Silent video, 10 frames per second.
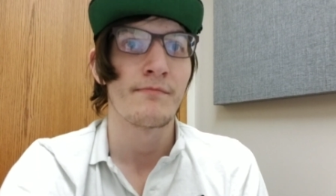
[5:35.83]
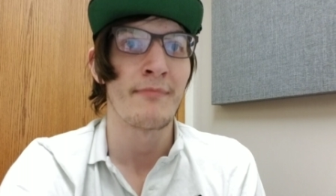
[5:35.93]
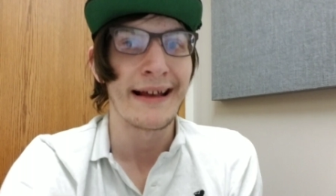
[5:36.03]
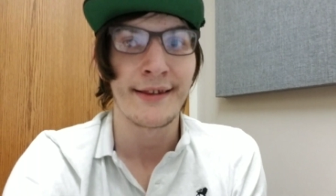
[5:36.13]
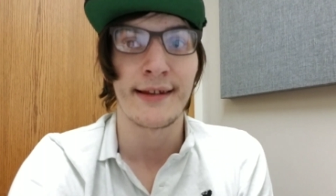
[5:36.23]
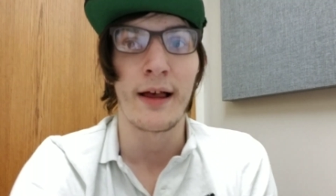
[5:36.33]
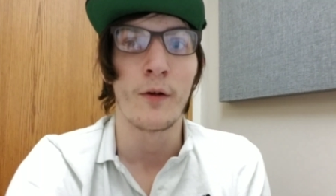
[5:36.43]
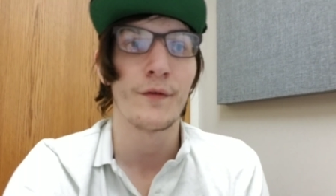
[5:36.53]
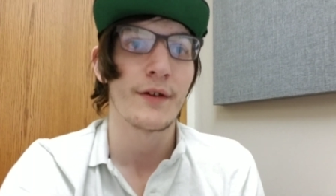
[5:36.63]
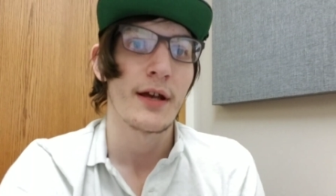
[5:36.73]

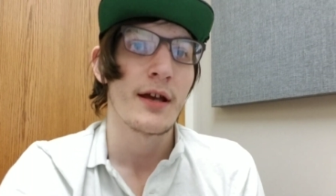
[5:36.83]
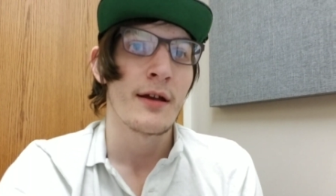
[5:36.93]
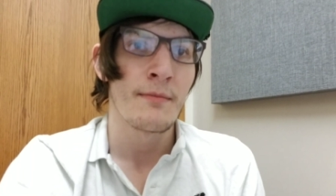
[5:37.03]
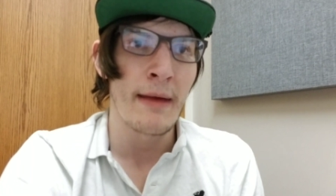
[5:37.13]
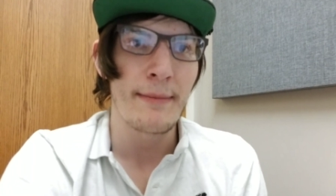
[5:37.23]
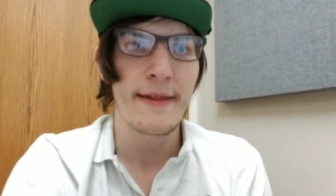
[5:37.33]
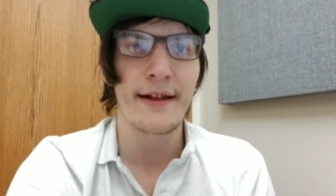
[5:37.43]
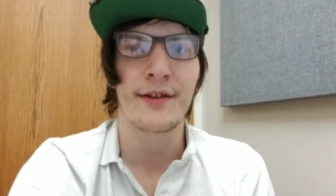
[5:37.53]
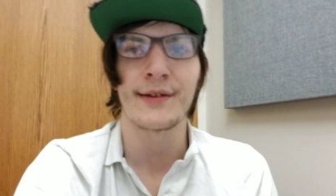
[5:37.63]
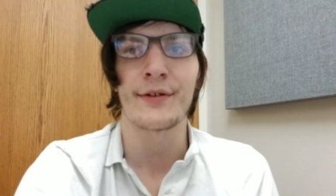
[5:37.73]
myself. Maybe
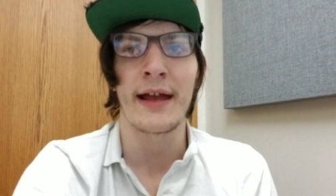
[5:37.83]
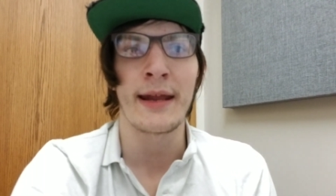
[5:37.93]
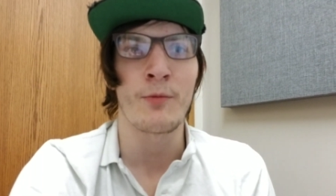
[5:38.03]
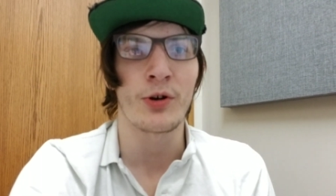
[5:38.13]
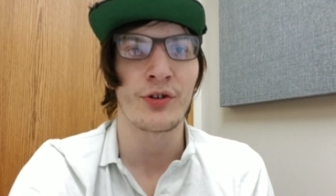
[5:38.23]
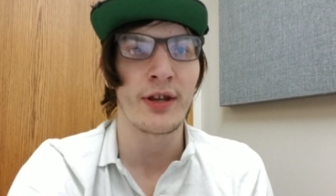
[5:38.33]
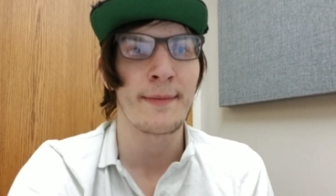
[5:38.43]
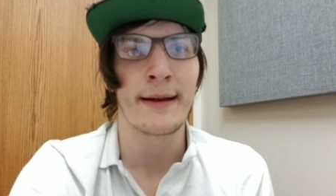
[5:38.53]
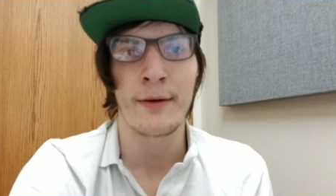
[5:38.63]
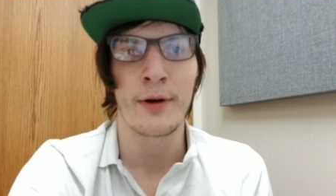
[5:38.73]
that's because I was getting more
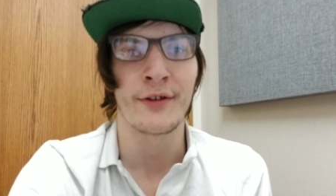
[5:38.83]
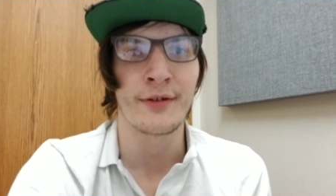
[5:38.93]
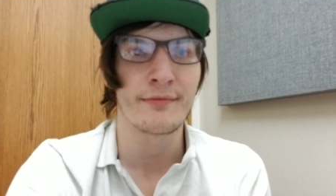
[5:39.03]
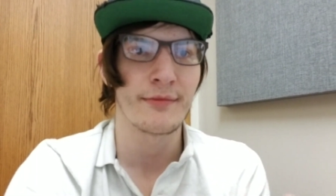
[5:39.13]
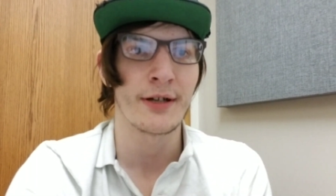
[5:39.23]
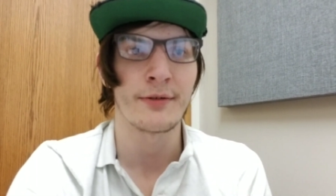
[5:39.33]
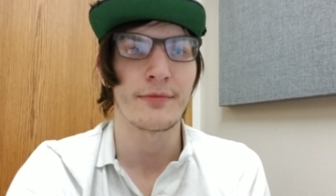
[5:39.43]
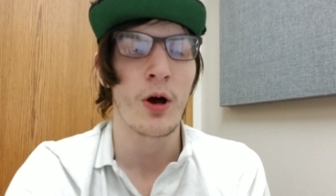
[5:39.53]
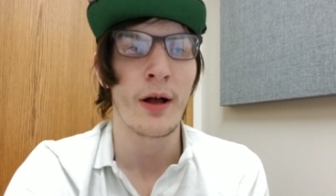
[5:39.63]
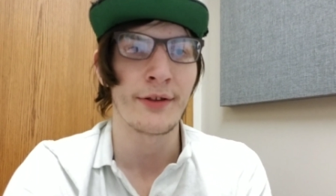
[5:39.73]
sleep and I wasn't, you know,
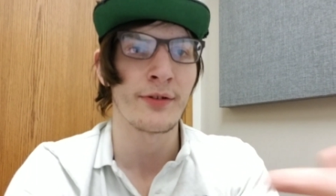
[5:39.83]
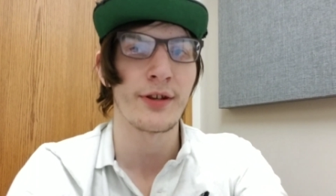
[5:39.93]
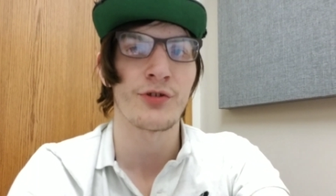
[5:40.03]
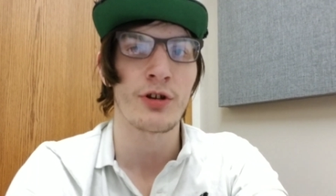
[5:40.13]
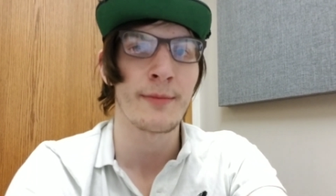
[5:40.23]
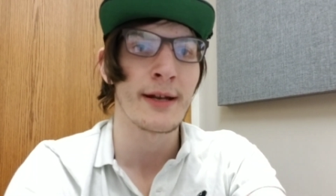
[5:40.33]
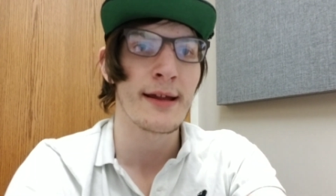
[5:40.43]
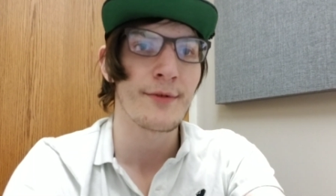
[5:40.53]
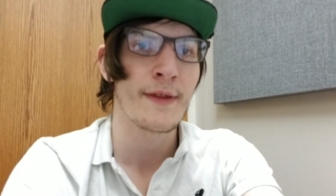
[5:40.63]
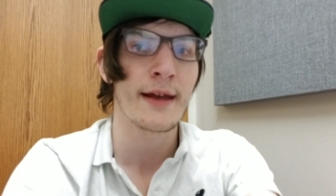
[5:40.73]
constantly streaming and
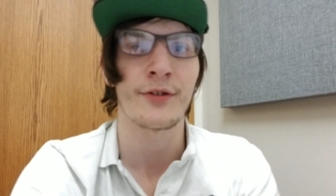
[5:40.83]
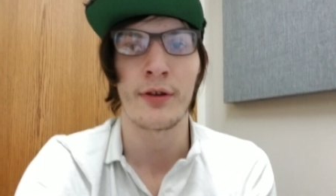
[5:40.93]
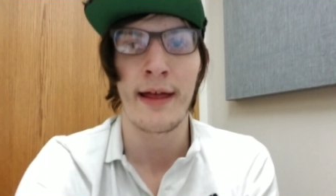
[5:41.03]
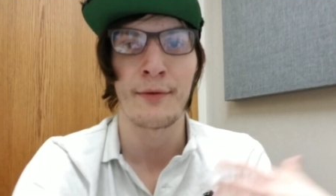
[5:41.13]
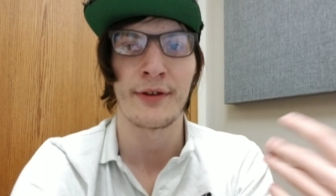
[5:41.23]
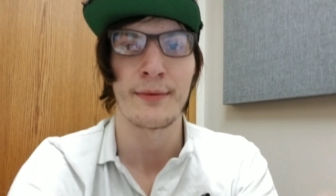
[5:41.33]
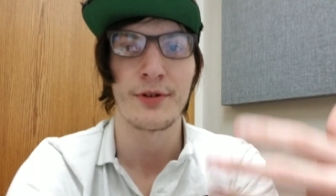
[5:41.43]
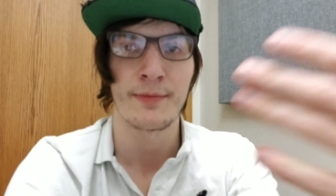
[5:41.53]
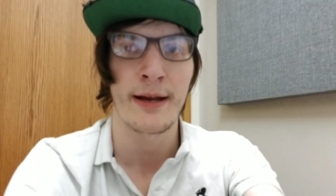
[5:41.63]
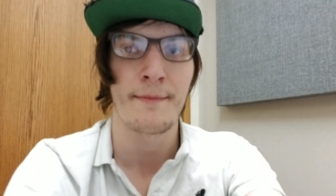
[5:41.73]
everything, so that was
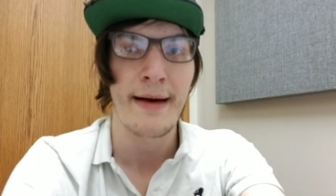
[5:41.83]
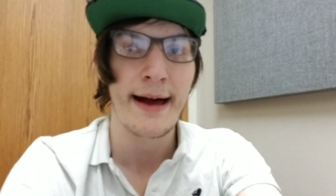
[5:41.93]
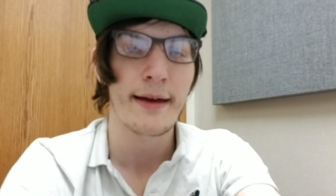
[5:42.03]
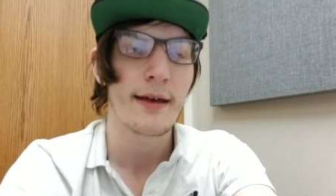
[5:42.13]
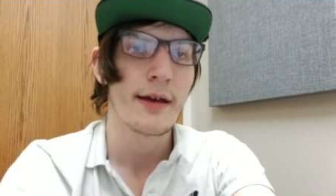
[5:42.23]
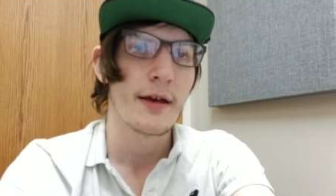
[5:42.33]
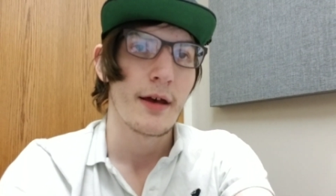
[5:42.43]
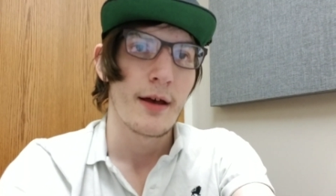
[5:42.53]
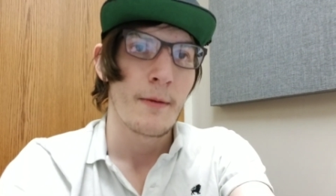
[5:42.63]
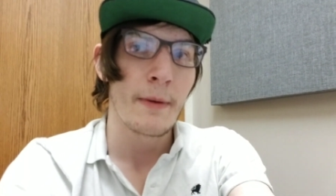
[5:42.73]
able to bring it back.
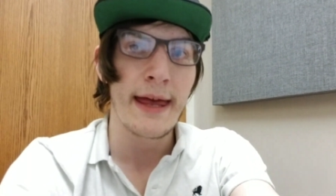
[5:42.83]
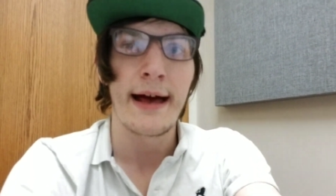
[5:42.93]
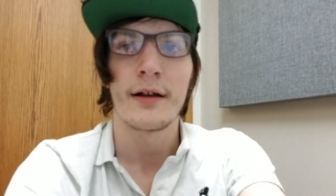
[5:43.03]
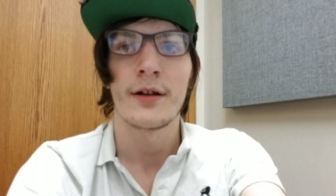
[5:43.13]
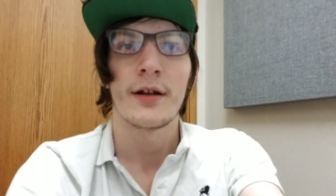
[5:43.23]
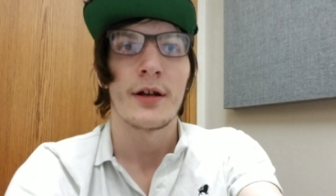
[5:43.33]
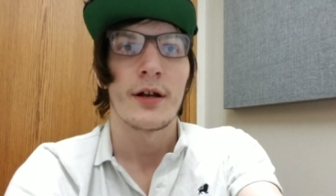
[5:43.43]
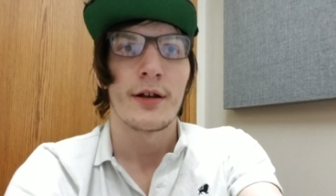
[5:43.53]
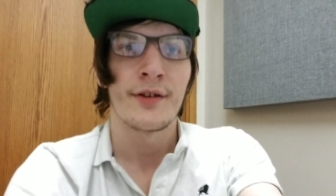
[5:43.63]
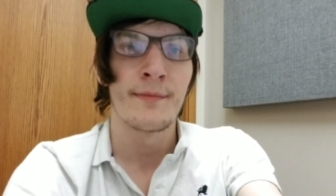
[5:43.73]
But yeah,
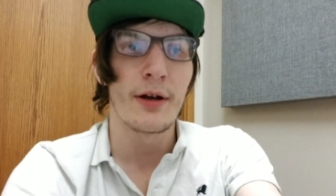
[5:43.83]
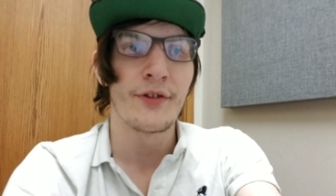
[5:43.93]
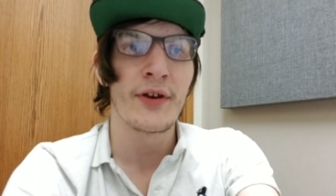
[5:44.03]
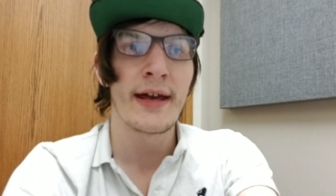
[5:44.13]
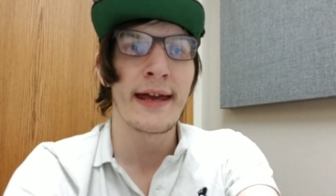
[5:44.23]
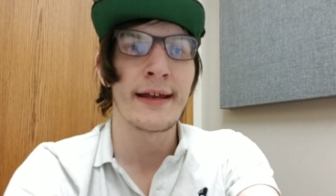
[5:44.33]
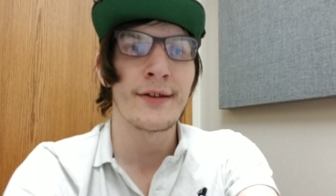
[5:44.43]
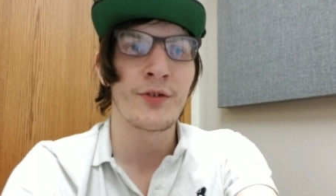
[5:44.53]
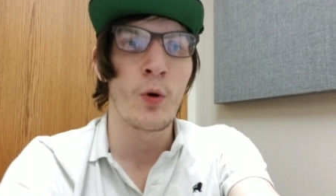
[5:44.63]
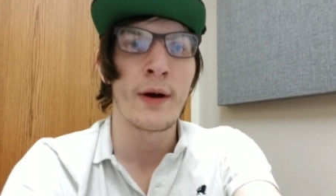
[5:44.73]
Cymbalta
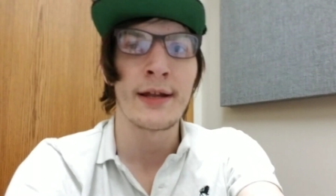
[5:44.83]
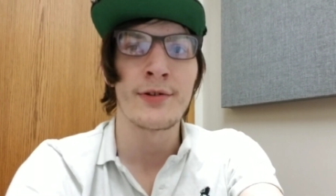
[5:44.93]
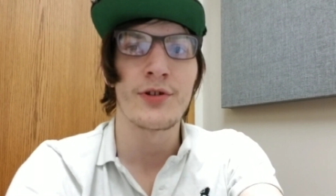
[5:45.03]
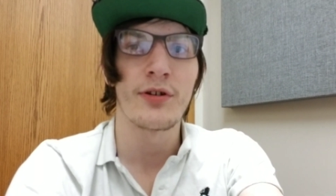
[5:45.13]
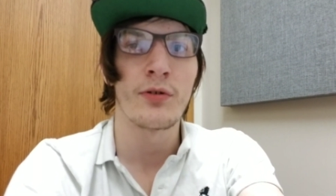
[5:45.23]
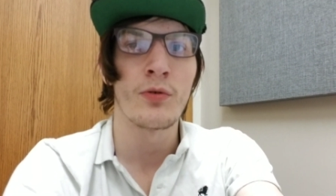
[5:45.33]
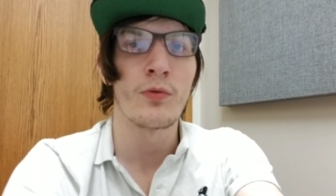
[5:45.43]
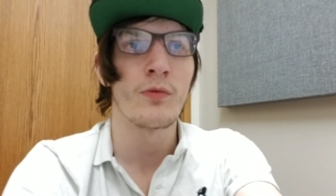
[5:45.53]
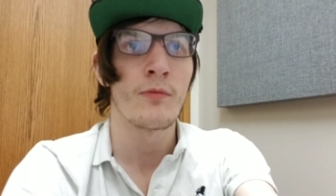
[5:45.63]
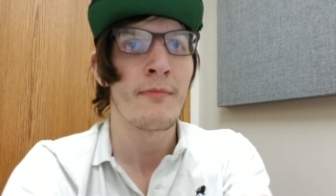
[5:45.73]
is going
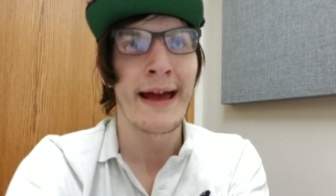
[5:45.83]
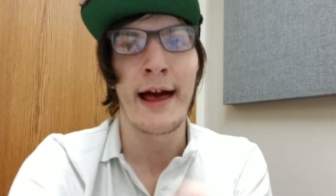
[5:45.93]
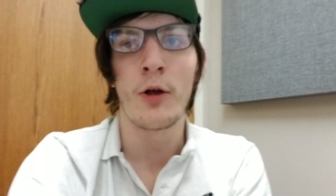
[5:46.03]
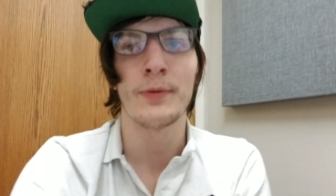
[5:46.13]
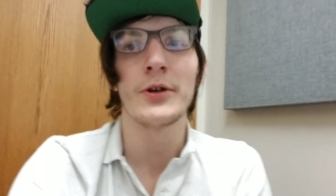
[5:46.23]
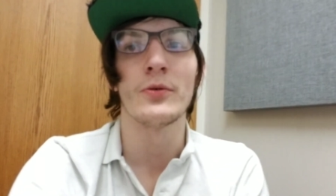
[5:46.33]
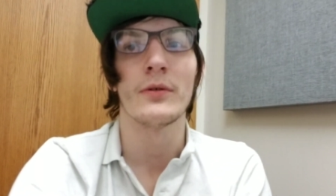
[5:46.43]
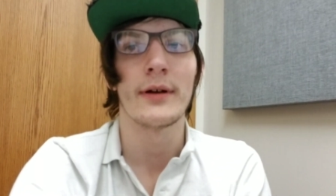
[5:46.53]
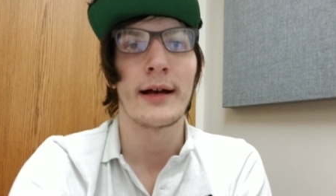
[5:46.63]
to, might help you.